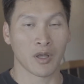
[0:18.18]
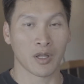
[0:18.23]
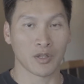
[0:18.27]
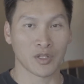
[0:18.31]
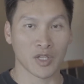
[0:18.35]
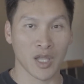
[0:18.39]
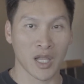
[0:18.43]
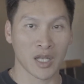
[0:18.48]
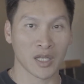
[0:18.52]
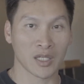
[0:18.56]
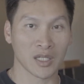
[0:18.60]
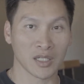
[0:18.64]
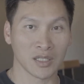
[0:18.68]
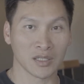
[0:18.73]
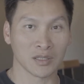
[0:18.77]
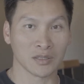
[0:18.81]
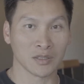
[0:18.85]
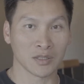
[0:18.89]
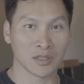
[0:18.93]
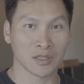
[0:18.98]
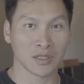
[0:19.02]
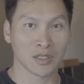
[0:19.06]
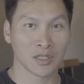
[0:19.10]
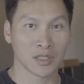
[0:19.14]

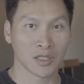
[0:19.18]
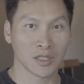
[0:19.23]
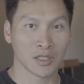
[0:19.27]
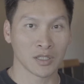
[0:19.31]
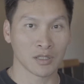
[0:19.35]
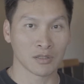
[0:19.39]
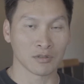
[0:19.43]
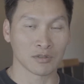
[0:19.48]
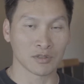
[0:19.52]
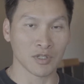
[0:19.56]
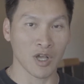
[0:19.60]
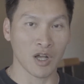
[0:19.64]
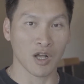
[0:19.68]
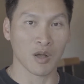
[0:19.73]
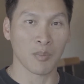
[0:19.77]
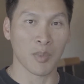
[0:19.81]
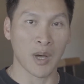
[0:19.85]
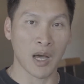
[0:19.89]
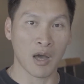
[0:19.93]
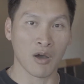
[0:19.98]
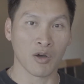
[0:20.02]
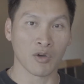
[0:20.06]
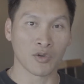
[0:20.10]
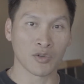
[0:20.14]
attendees to talk
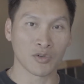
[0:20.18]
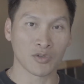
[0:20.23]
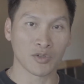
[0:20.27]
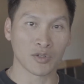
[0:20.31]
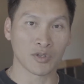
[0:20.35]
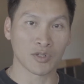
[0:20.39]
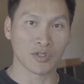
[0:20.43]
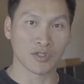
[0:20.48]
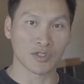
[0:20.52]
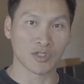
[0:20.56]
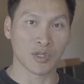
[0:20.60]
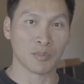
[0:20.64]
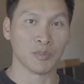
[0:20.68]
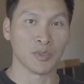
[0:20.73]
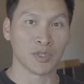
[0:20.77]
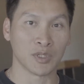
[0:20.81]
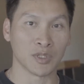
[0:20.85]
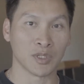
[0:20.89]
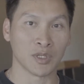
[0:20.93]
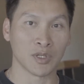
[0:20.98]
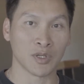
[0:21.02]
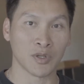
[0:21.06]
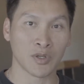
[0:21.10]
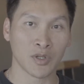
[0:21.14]
about some of
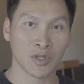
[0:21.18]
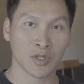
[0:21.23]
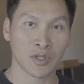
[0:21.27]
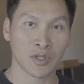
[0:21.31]
the